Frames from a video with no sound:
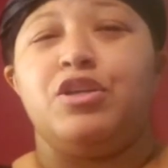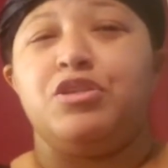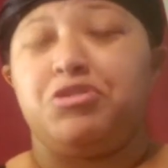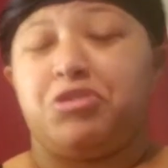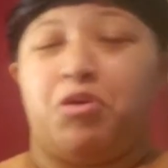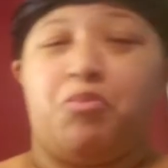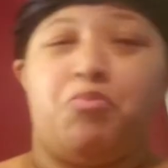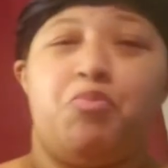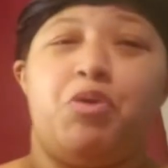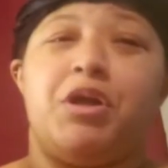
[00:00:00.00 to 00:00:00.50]

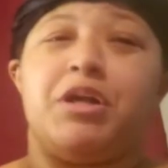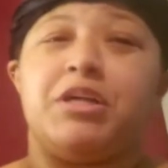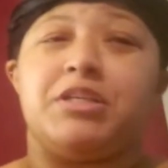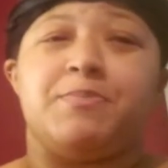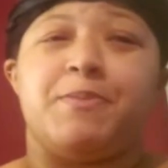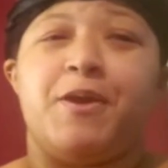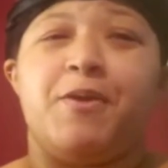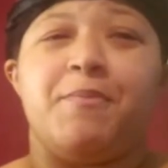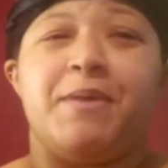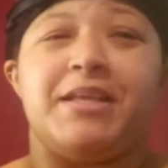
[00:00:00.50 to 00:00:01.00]
So we're
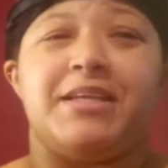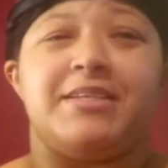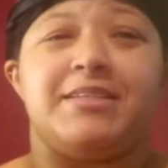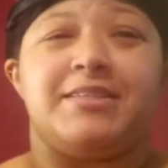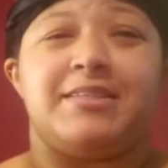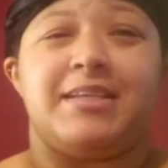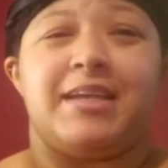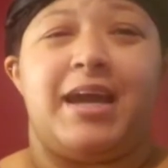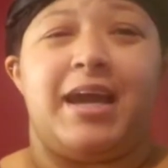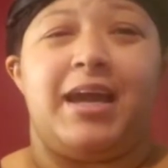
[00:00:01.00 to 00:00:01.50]
experimenting
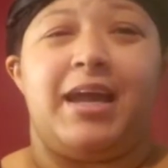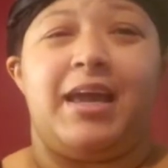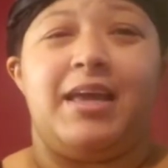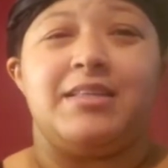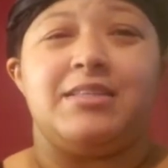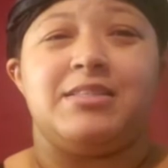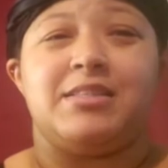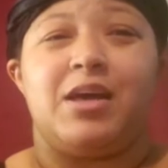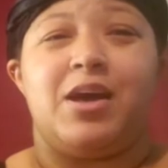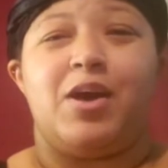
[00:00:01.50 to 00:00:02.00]
tonight,
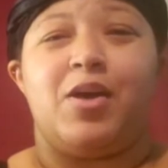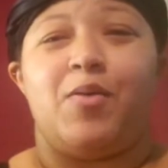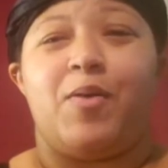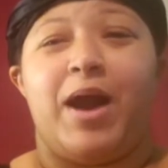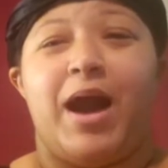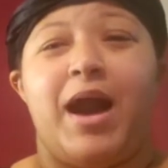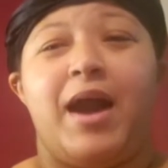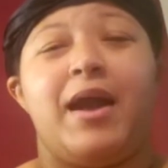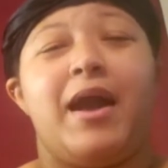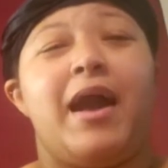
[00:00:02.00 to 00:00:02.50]
and so
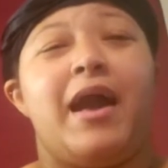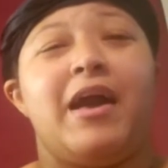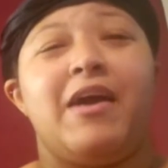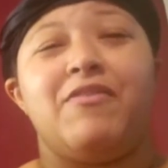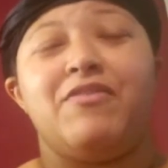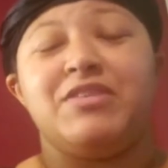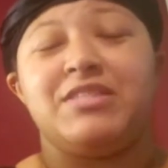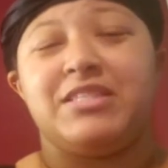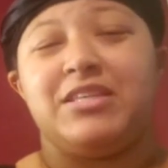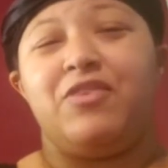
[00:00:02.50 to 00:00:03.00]
I have
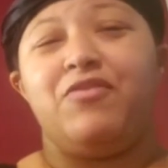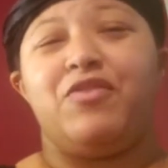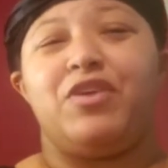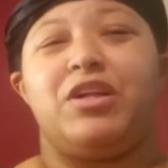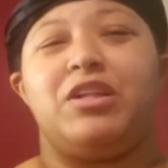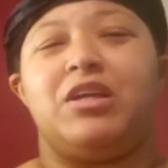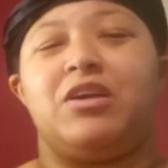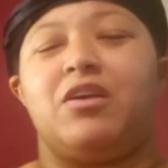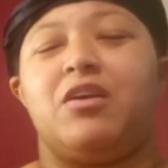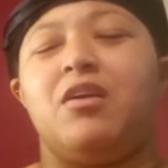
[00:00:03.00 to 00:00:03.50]
silver
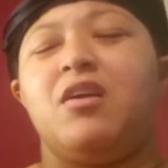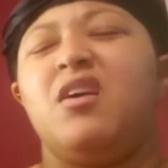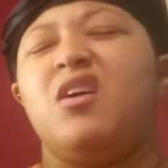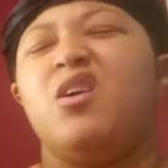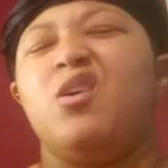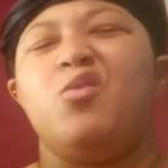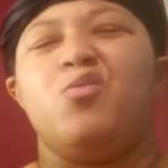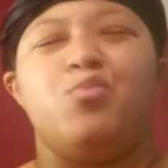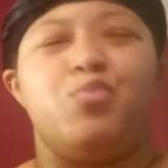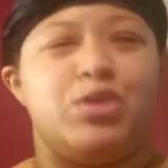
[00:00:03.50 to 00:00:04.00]
glitter,
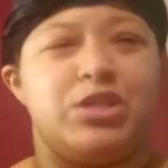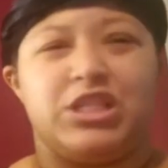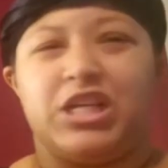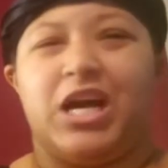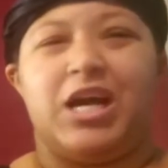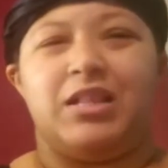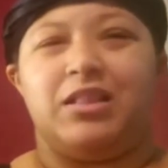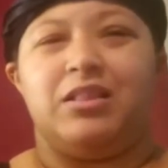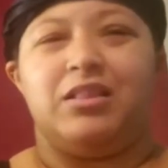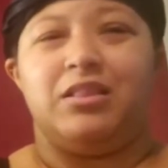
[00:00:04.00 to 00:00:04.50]
which
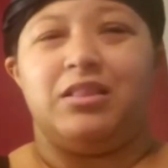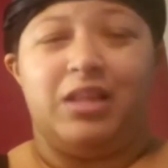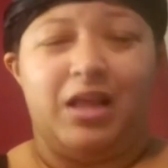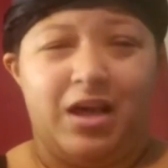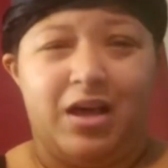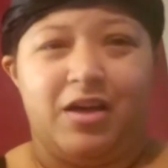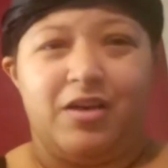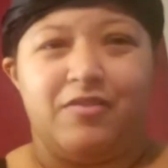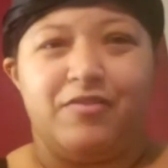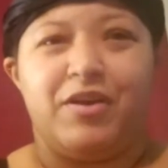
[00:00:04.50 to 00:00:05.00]
I
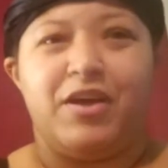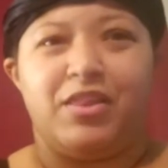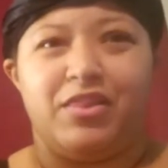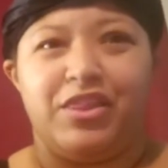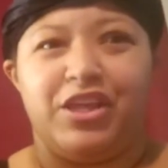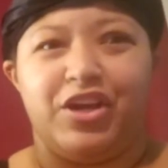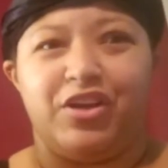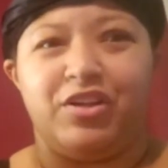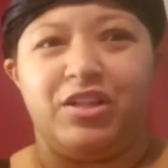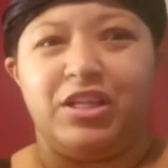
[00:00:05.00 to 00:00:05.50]
love
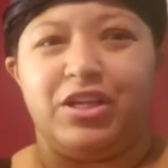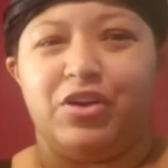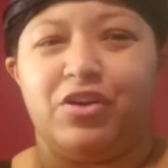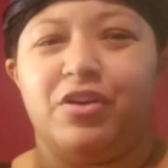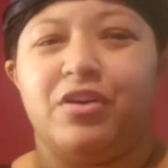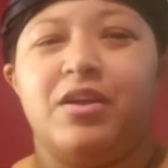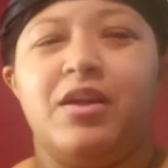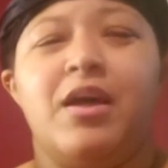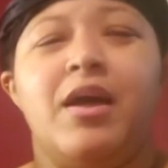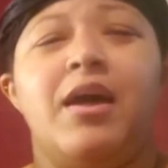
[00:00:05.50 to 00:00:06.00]
their
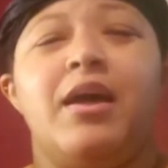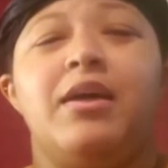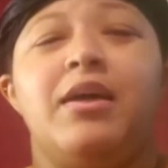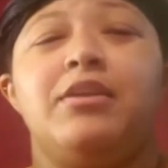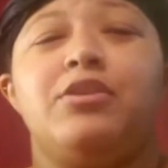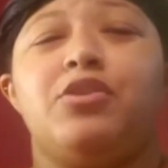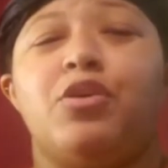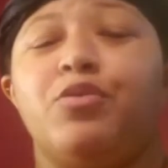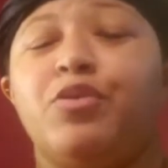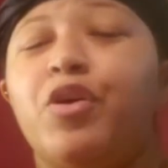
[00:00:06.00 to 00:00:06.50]
glitter.
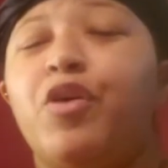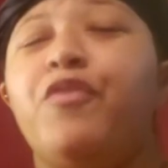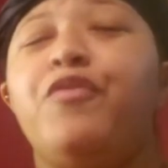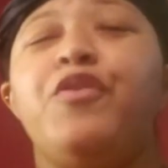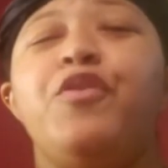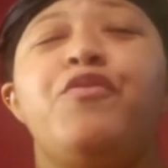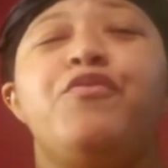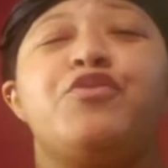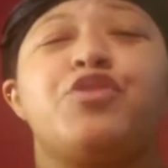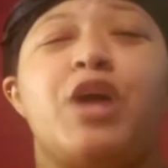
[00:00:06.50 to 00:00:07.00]
Don't know if
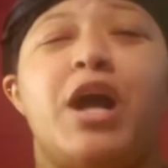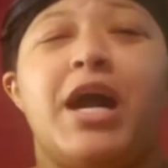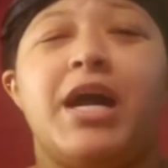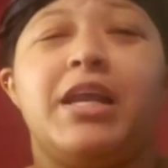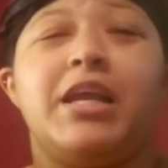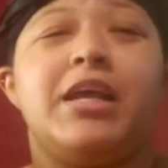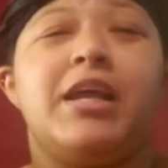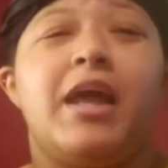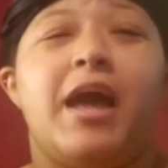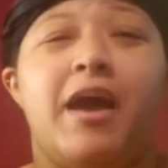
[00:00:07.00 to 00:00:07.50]
you've tried
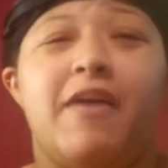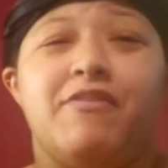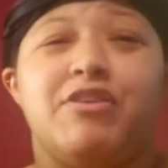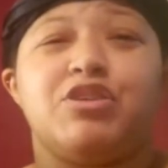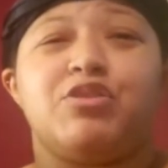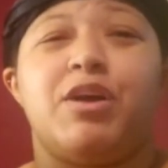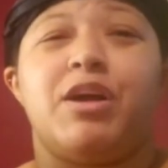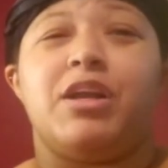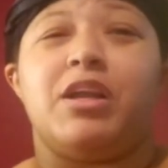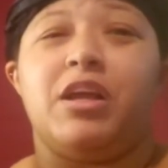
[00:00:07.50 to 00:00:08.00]
it, haven't
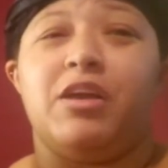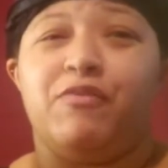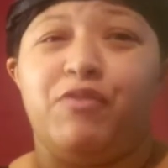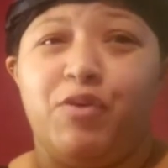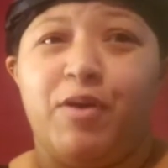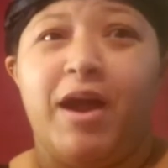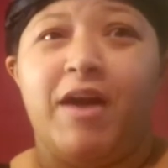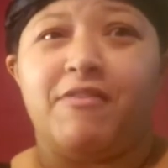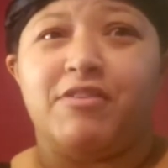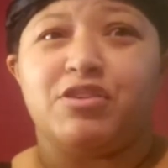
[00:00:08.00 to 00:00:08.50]
tried it. If
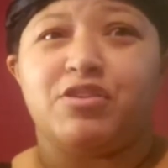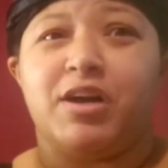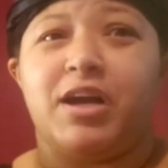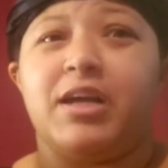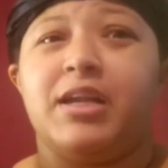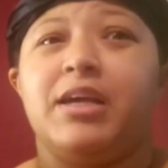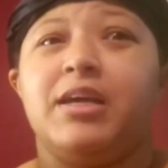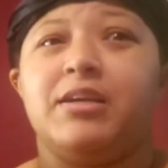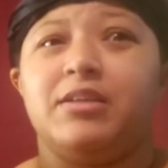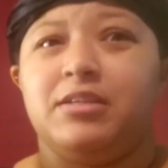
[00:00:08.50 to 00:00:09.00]
you haven't tried
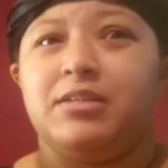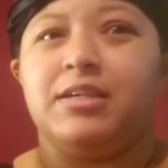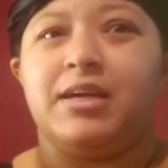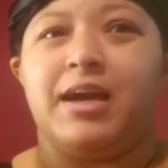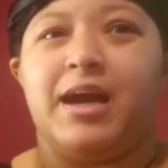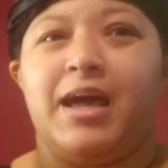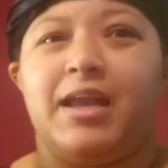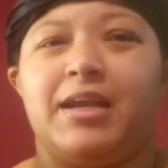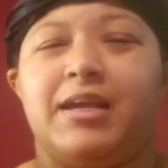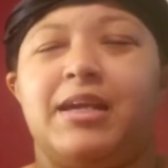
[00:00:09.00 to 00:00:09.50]
it, you
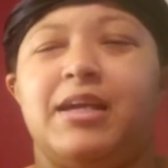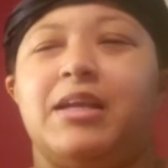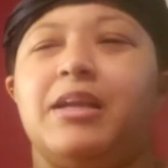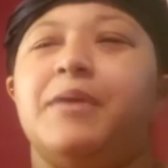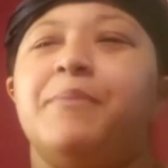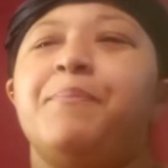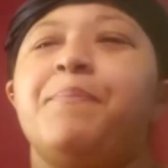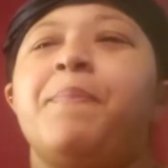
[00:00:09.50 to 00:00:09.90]
gotta get it.